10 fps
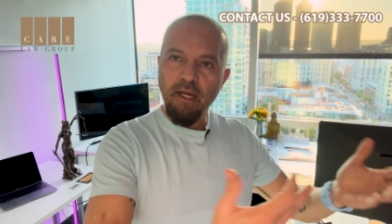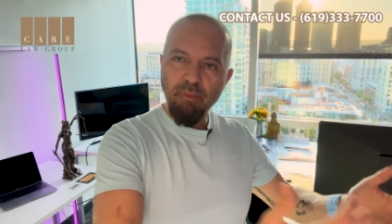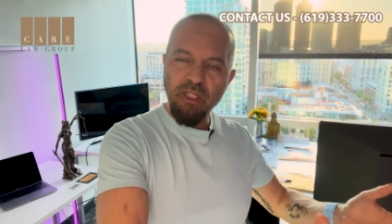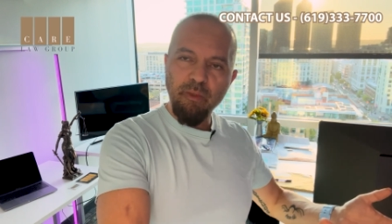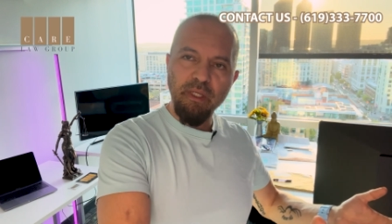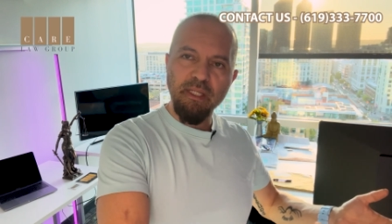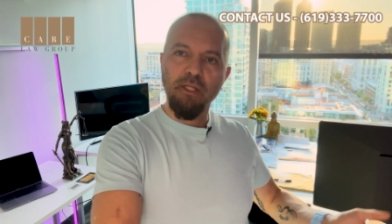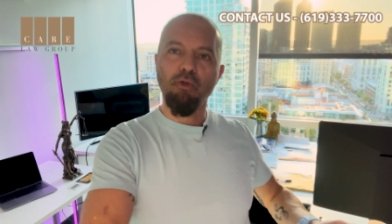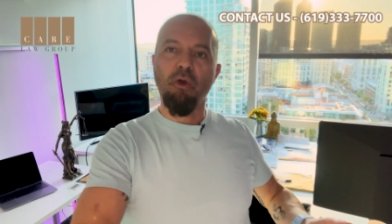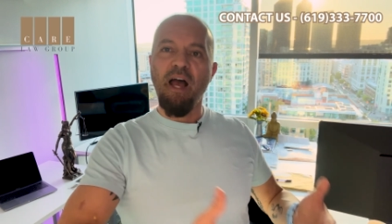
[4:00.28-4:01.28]
up this
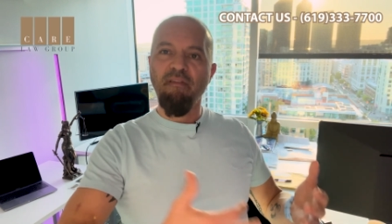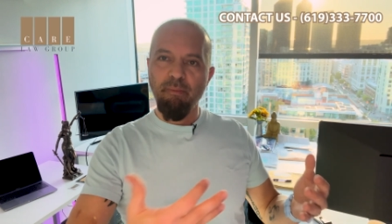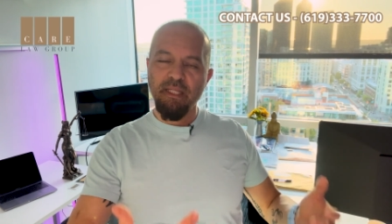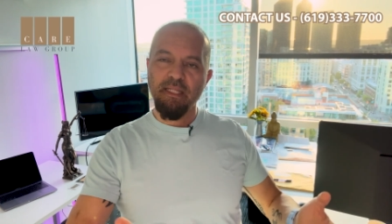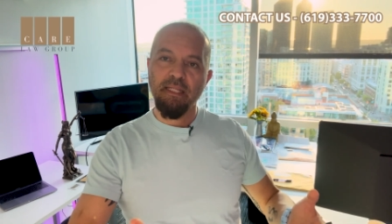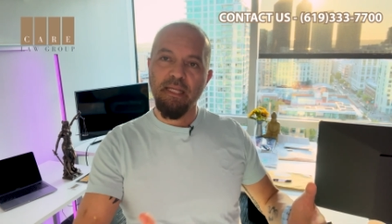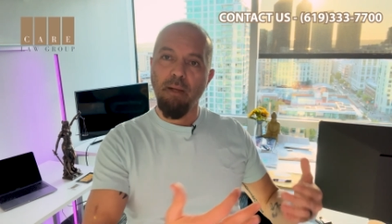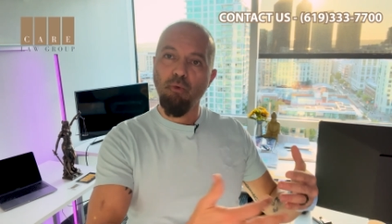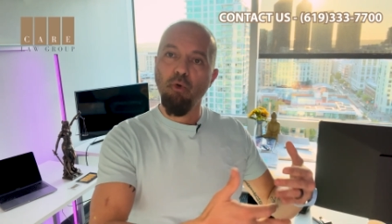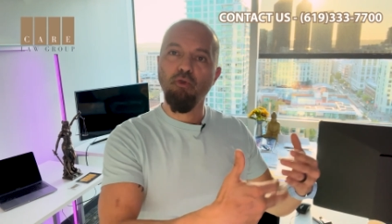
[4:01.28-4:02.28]
business or have a business that
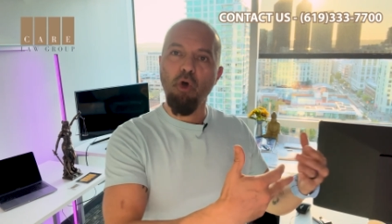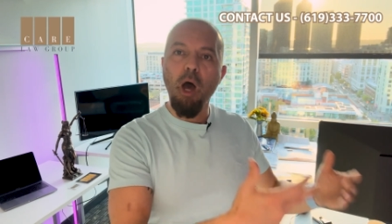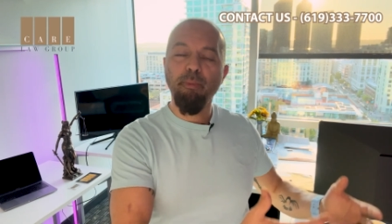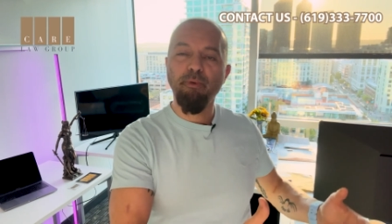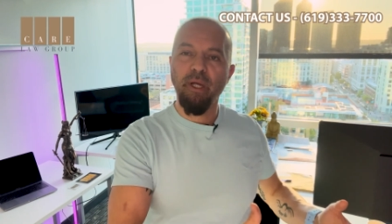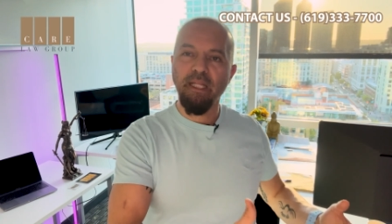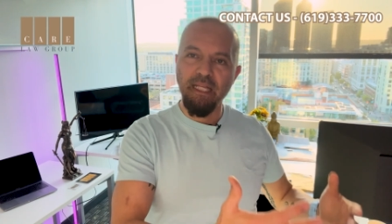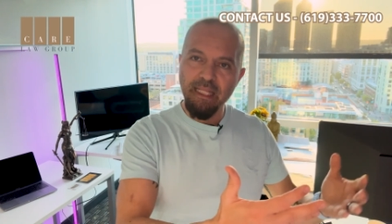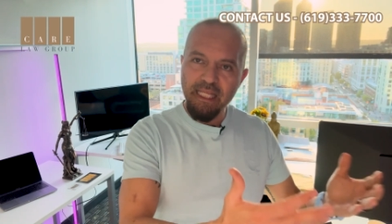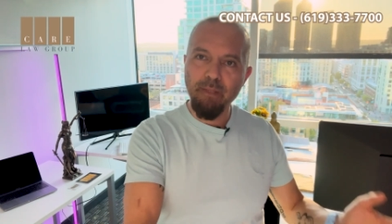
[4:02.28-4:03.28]
I'm going to operate
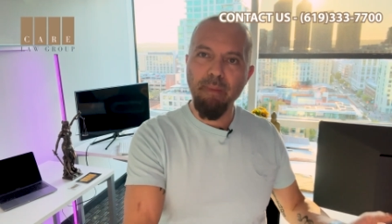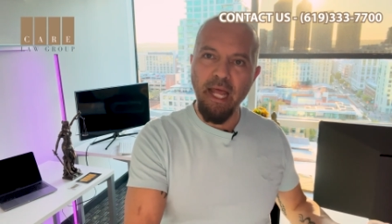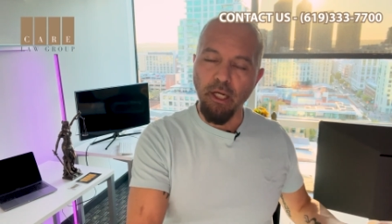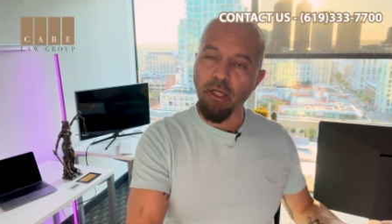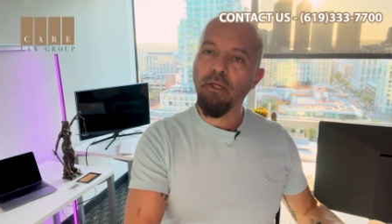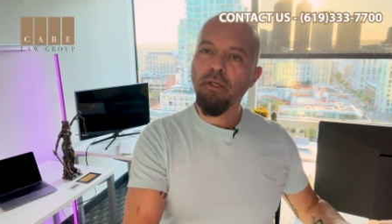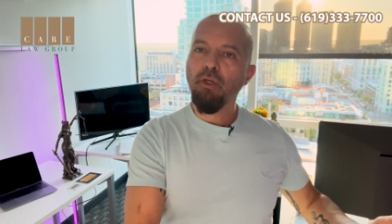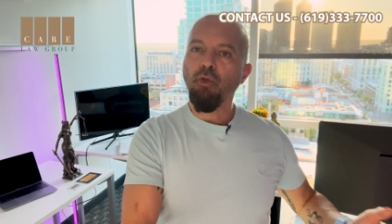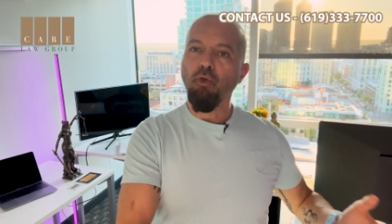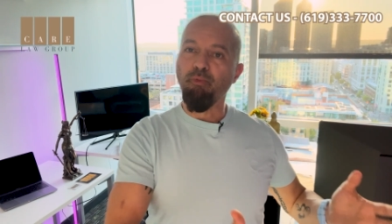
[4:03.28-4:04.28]
in this manner.
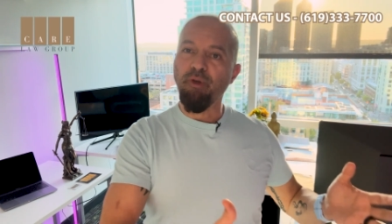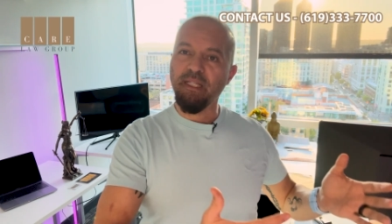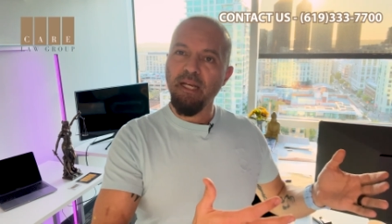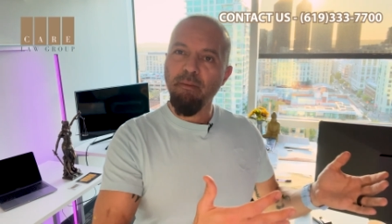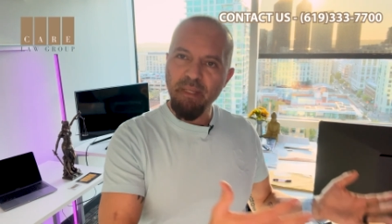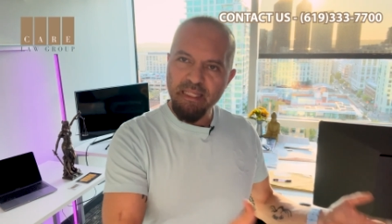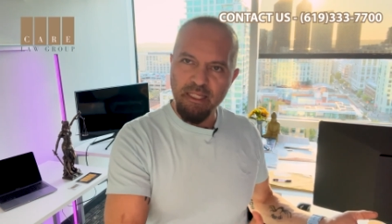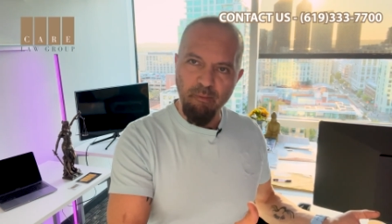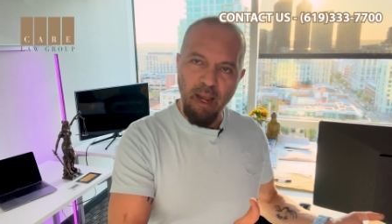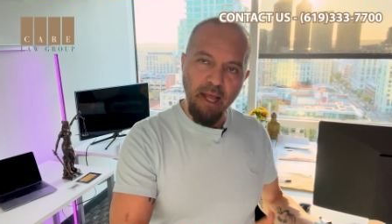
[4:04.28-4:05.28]
You present a
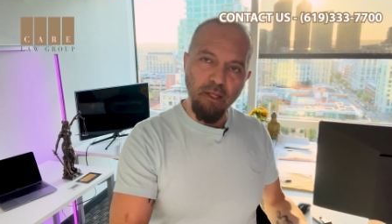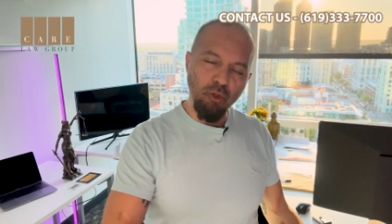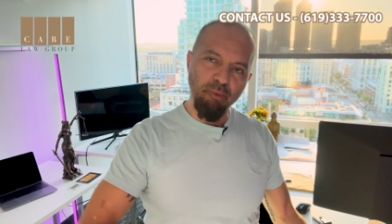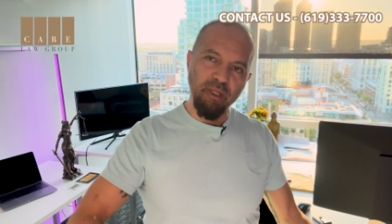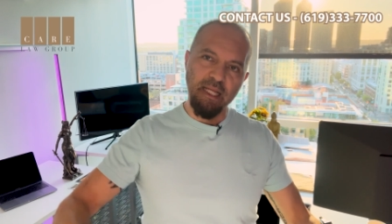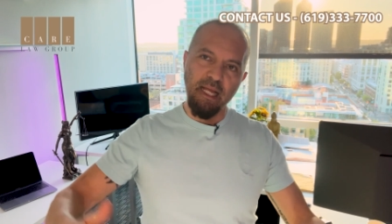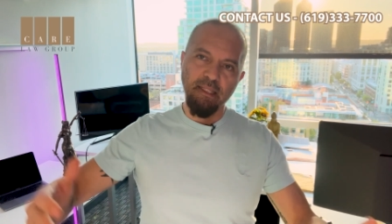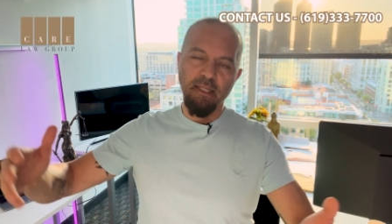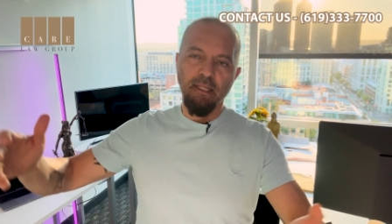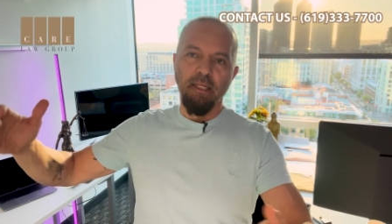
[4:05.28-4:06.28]
business plan. You
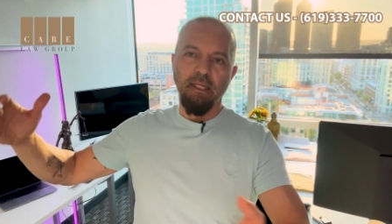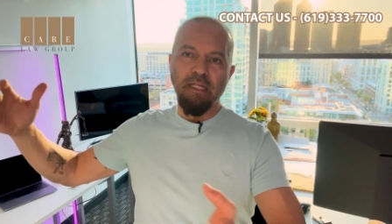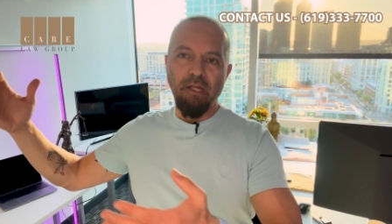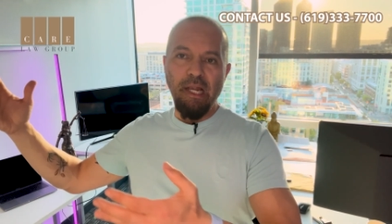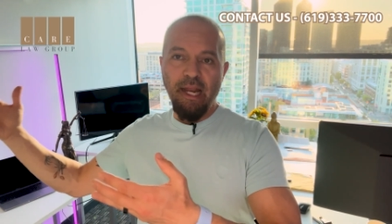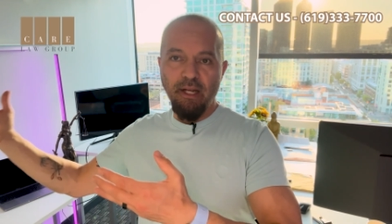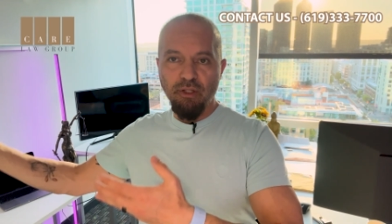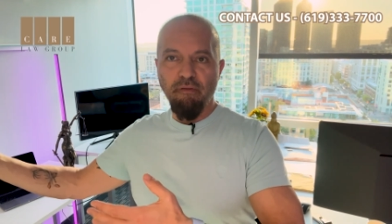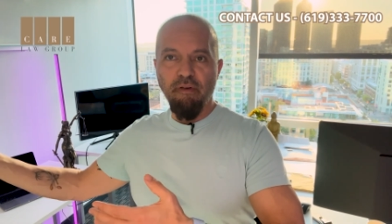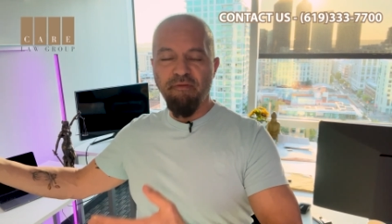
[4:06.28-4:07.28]
present letters
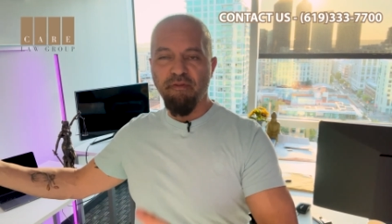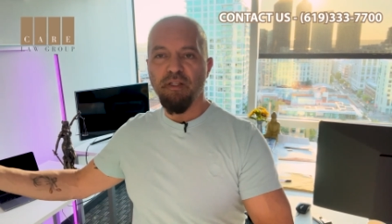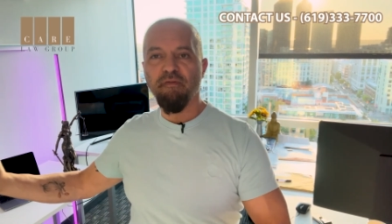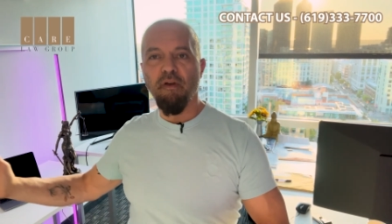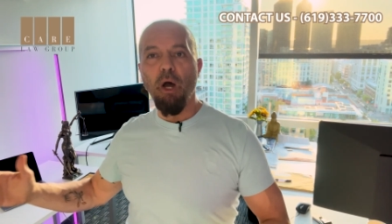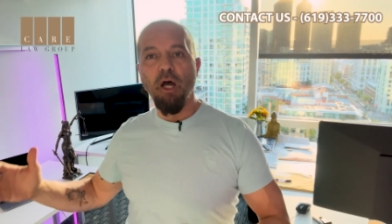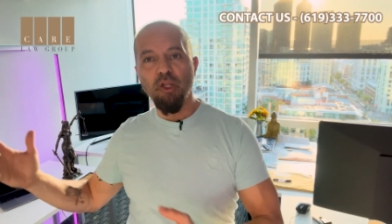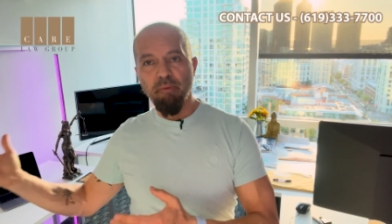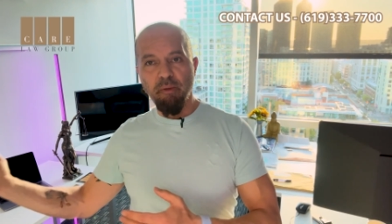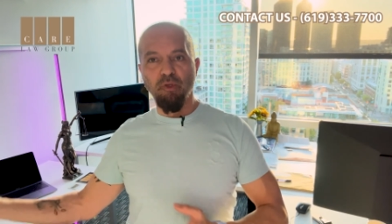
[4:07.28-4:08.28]
of reference from
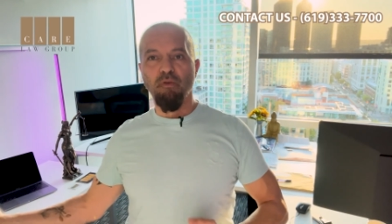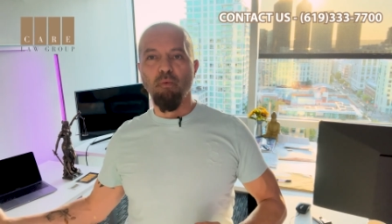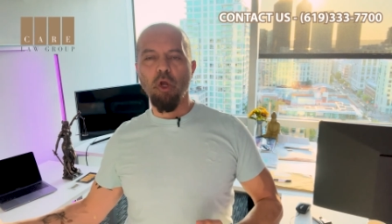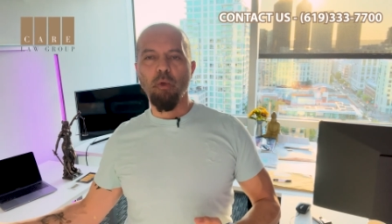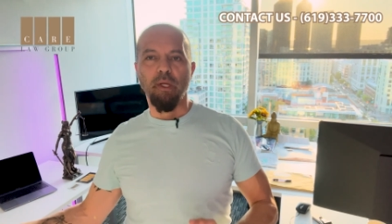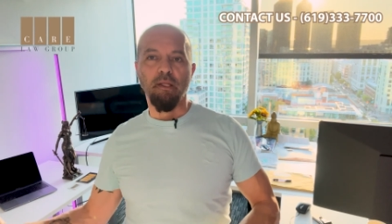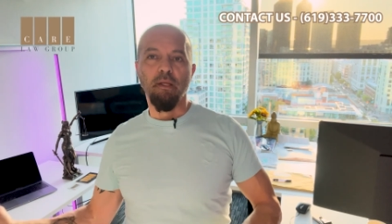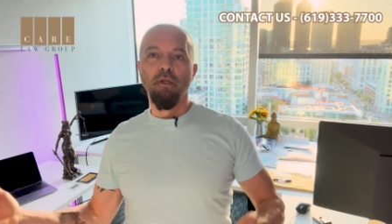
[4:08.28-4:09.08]
other people you work with.